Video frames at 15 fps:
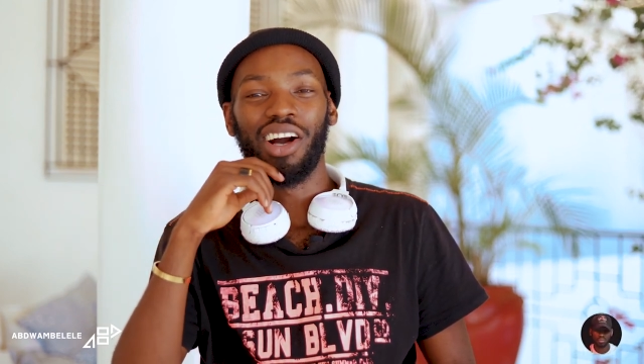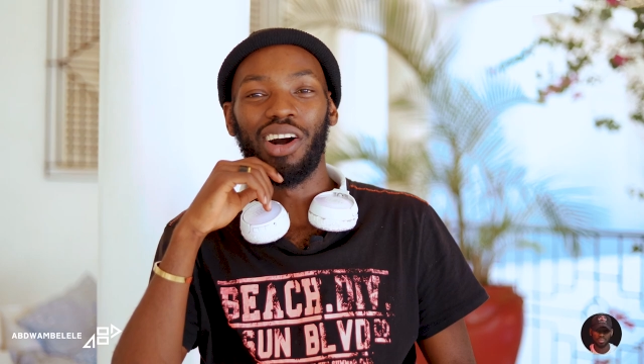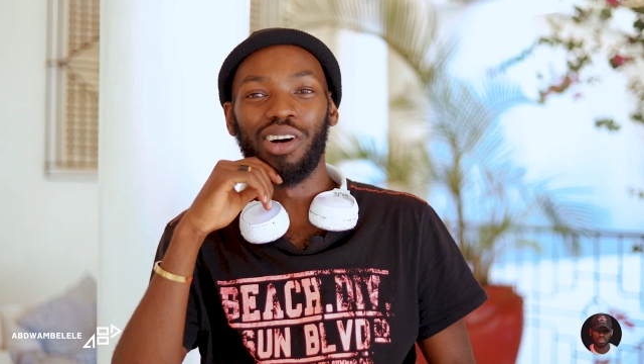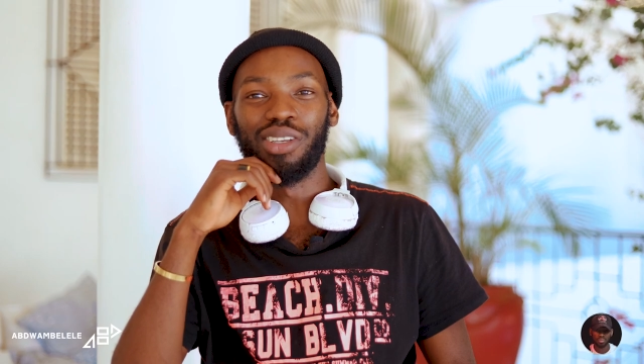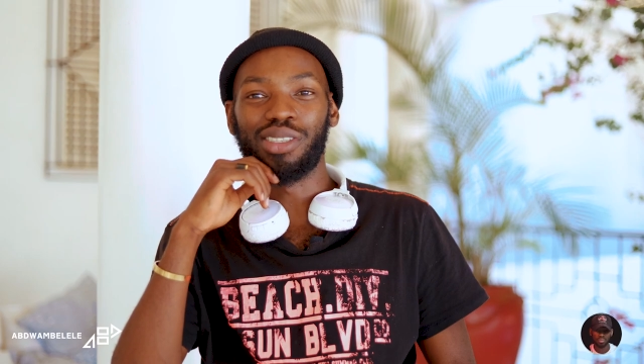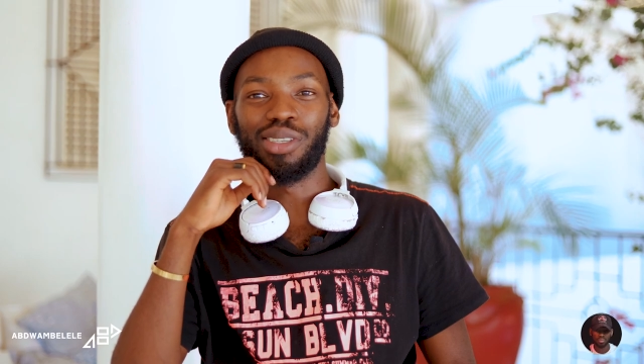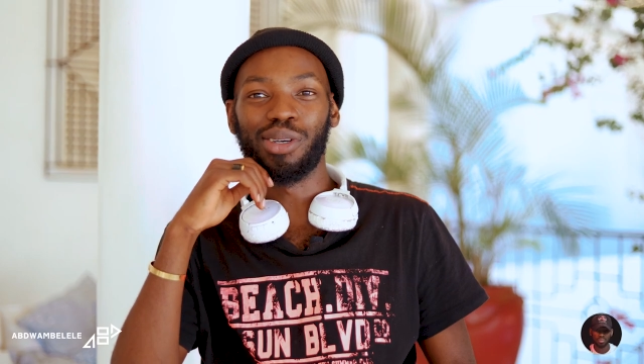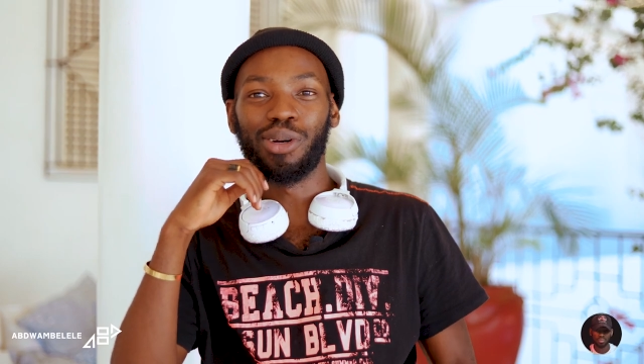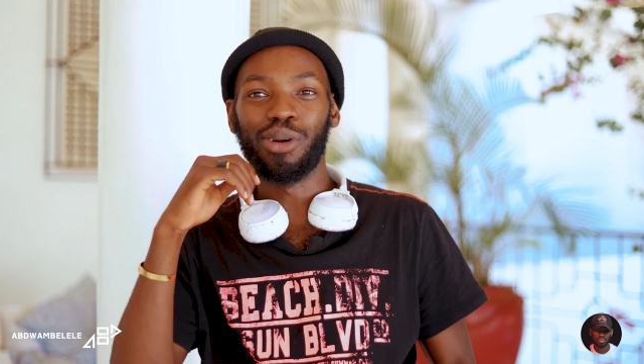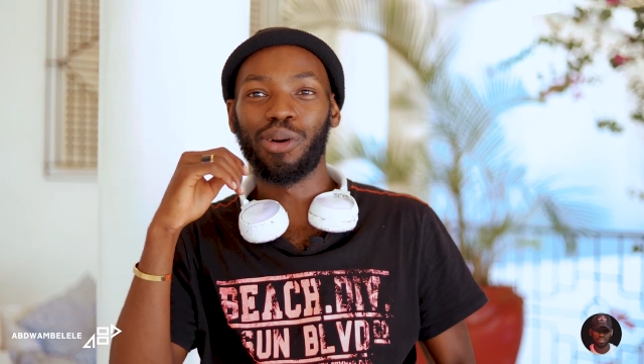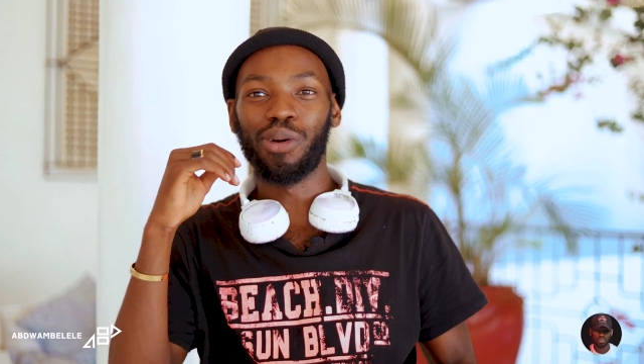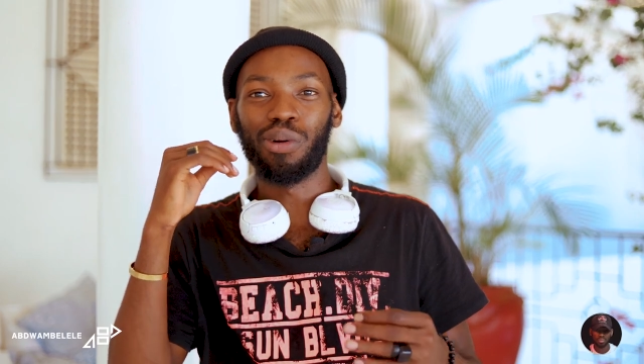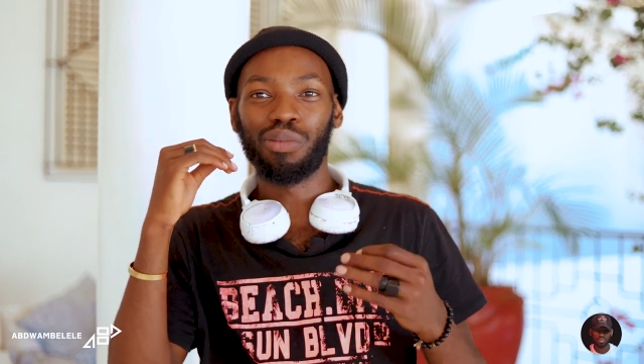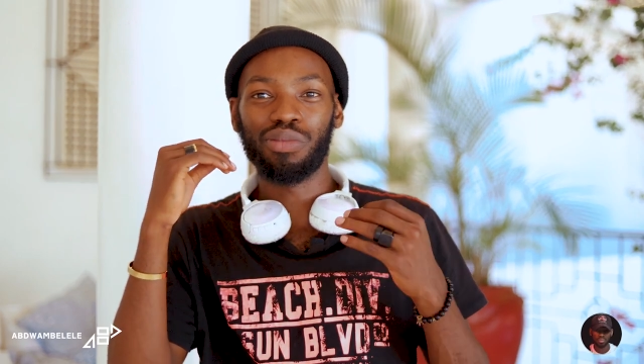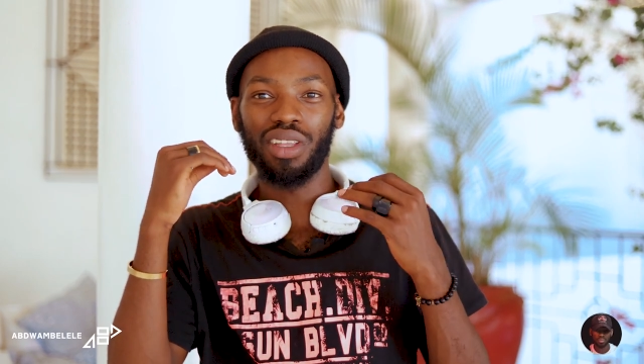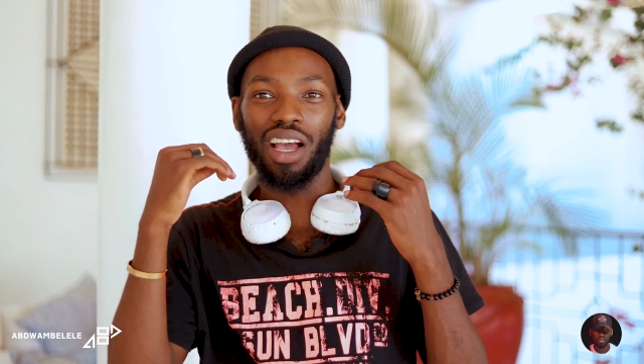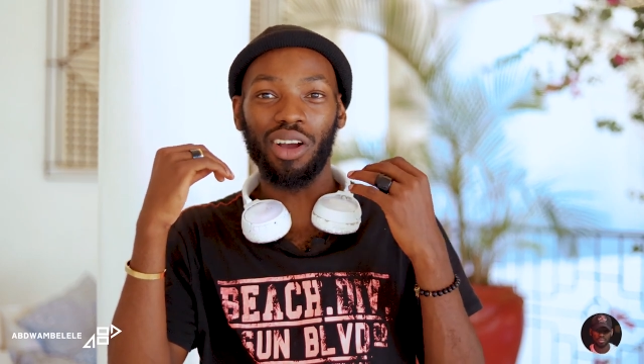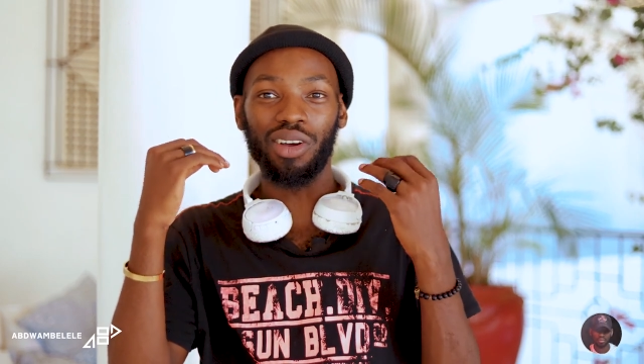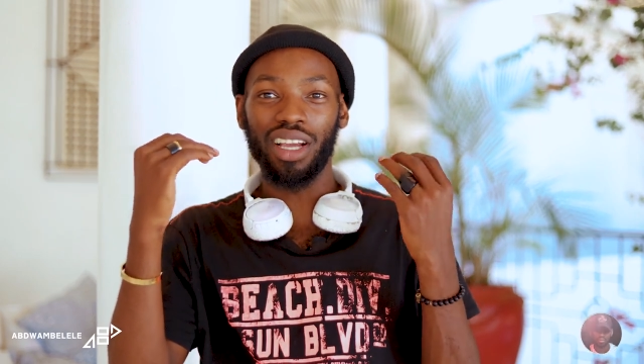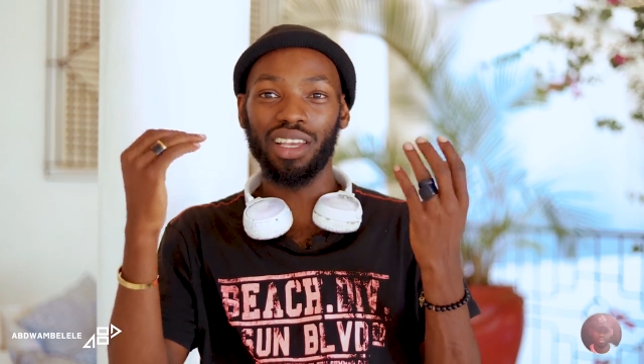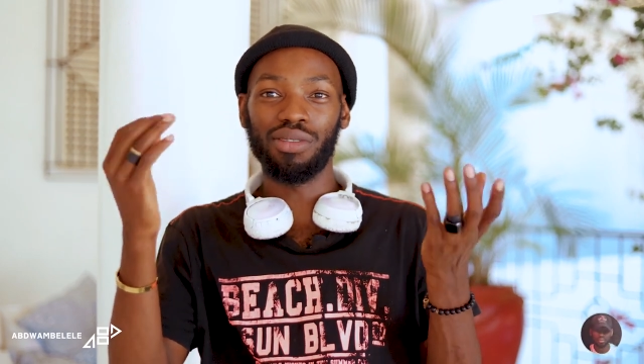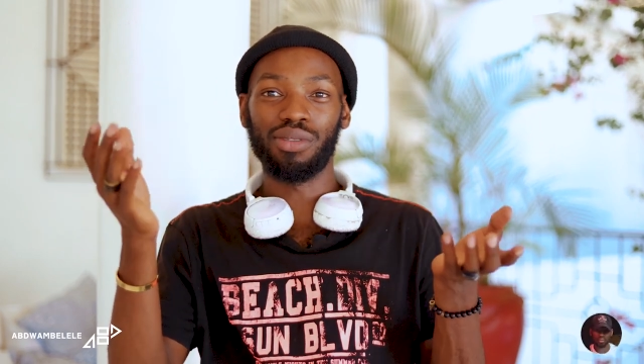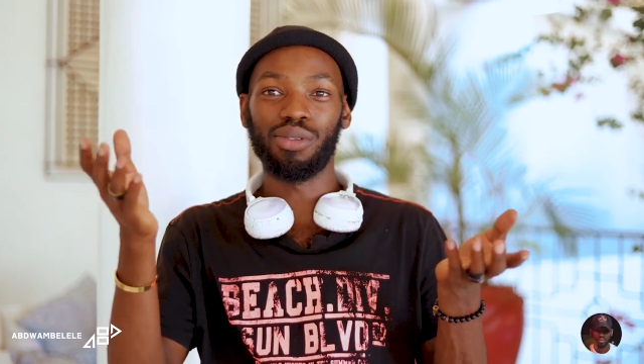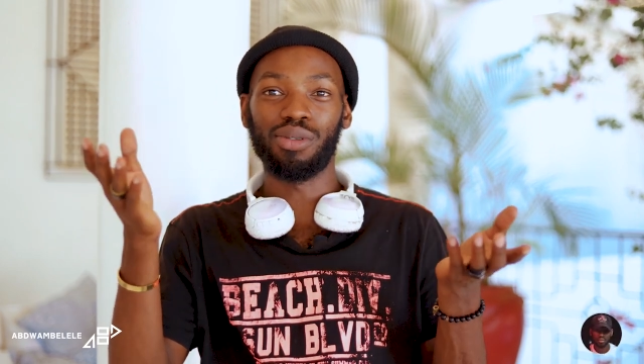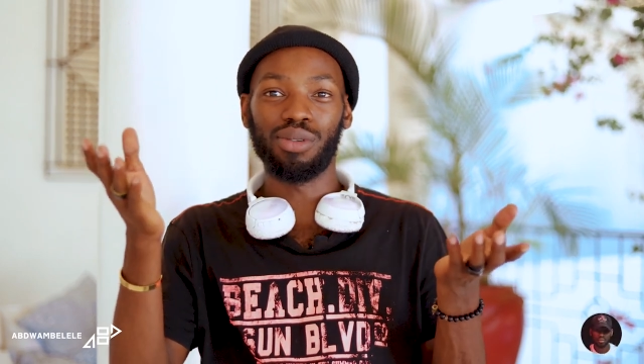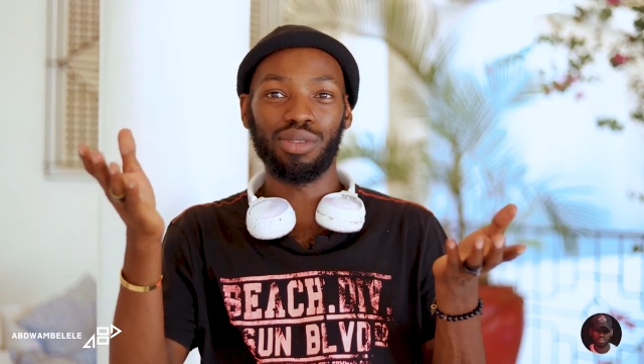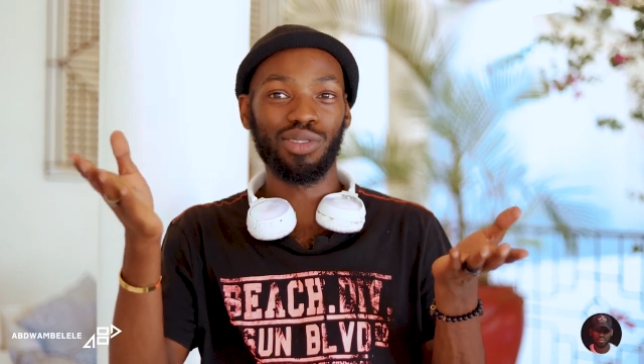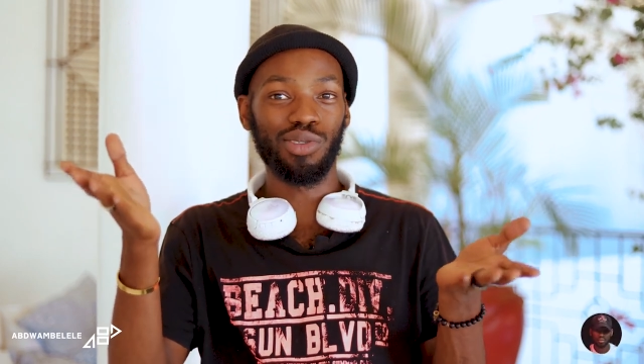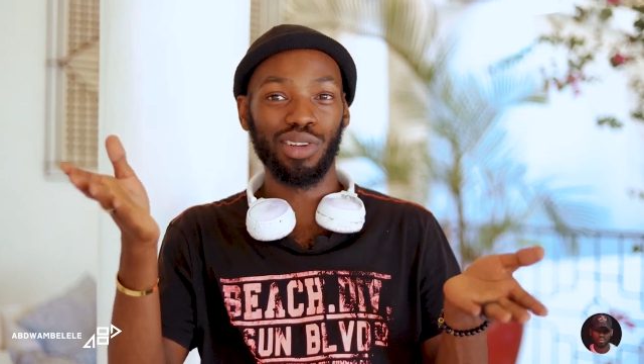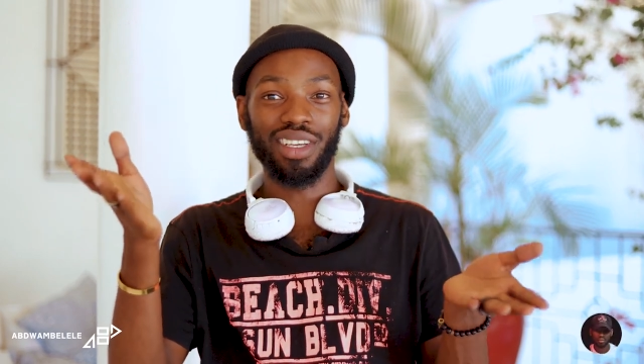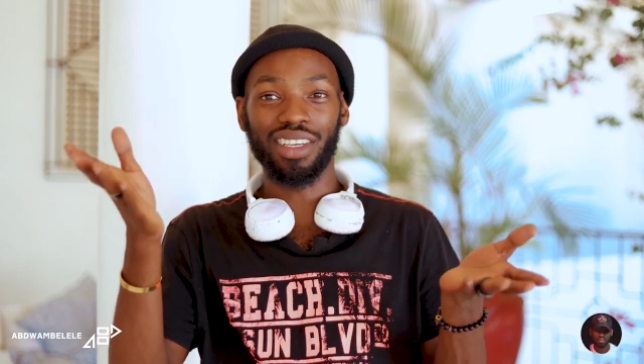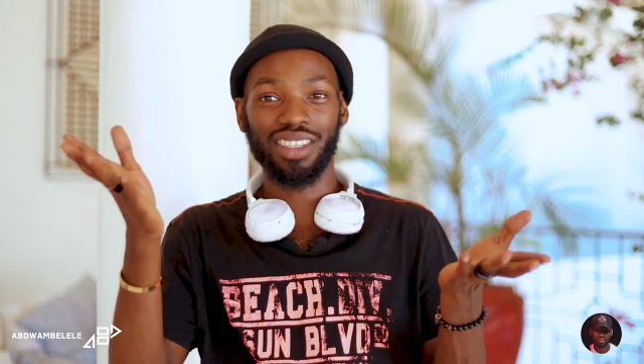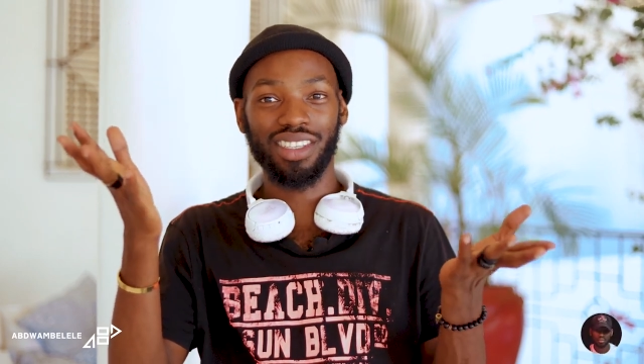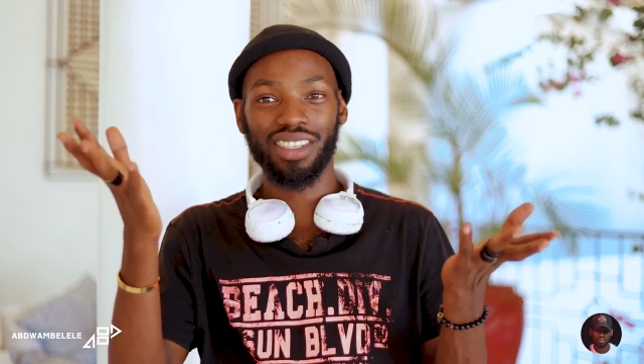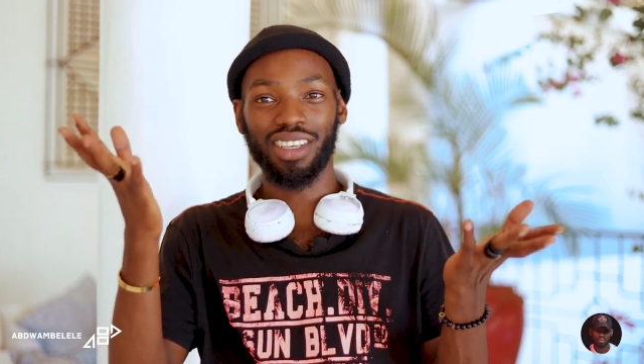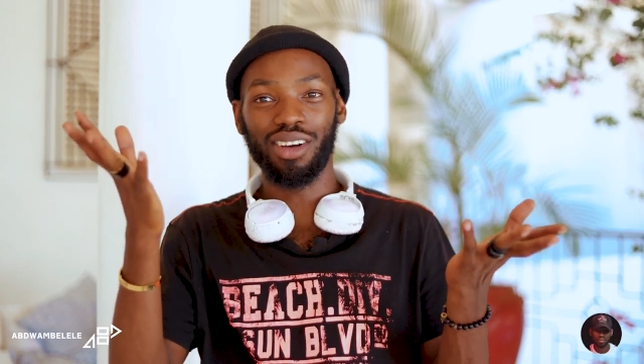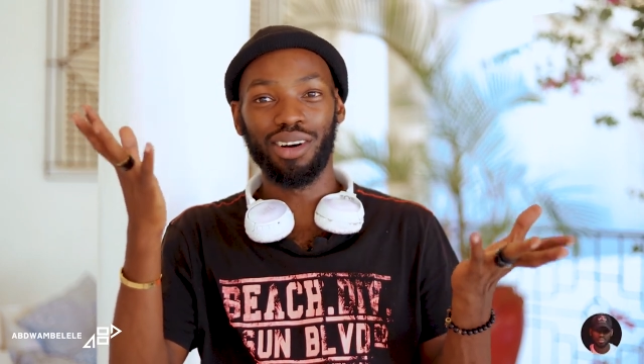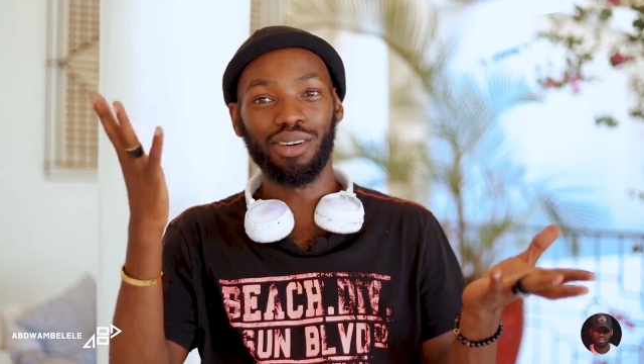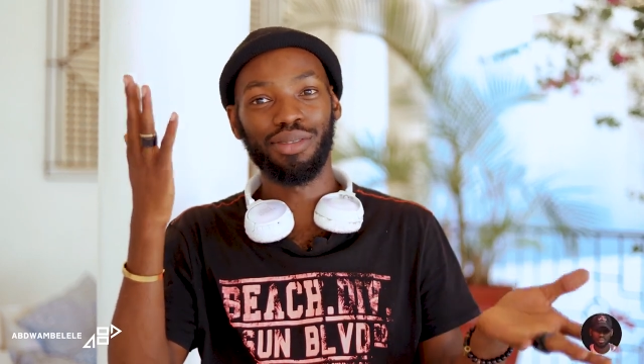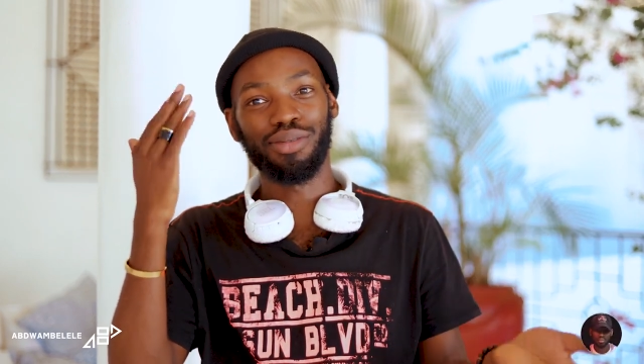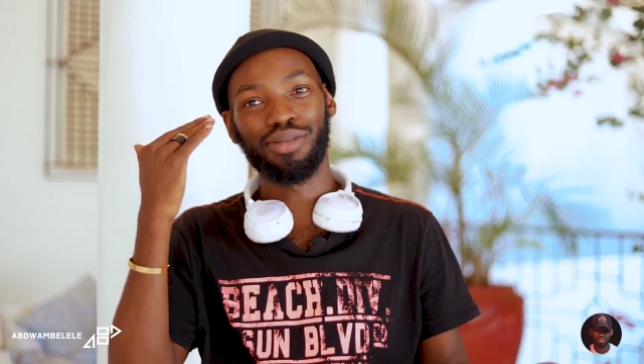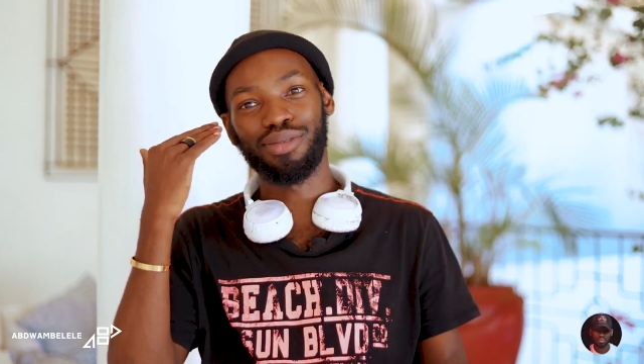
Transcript: Also, I'm gonna give you tricks of